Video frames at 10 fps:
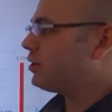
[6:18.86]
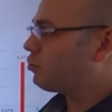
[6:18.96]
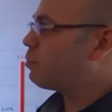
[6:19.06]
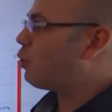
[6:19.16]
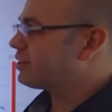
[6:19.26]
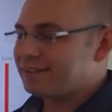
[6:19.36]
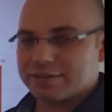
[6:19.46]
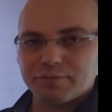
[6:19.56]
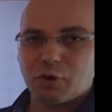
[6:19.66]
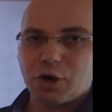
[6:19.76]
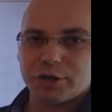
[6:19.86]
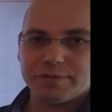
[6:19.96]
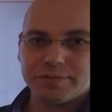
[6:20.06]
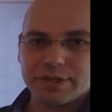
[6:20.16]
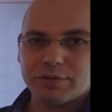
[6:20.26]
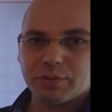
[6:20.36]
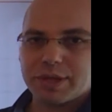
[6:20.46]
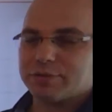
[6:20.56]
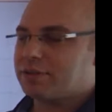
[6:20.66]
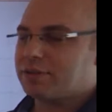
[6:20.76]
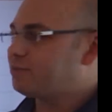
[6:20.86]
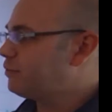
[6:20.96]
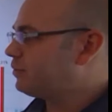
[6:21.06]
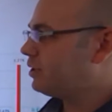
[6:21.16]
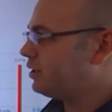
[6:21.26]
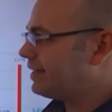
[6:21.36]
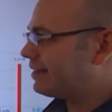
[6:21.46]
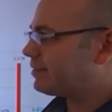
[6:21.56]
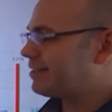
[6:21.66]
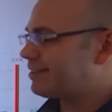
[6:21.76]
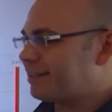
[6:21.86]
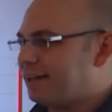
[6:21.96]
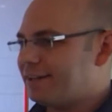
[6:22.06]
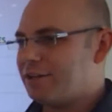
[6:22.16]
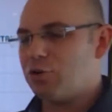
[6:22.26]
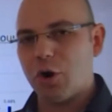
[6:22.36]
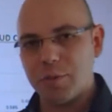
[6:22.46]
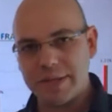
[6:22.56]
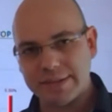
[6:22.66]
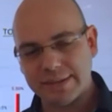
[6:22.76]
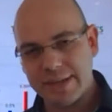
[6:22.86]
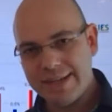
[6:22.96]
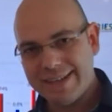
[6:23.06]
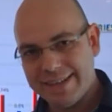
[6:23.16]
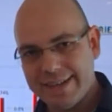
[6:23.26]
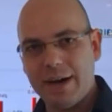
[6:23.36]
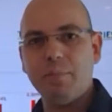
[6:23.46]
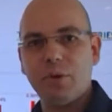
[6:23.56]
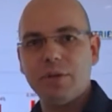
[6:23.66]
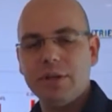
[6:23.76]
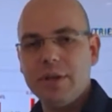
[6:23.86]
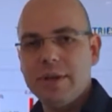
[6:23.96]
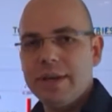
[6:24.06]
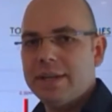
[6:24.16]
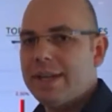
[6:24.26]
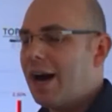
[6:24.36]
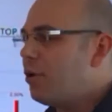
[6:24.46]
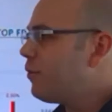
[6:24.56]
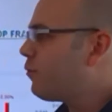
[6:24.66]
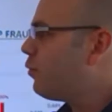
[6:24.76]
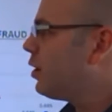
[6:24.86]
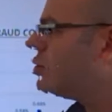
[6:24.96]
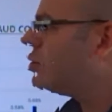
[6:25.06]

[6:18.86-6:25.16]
was reported as fraud in 2015. That's an enormous number. Now, if we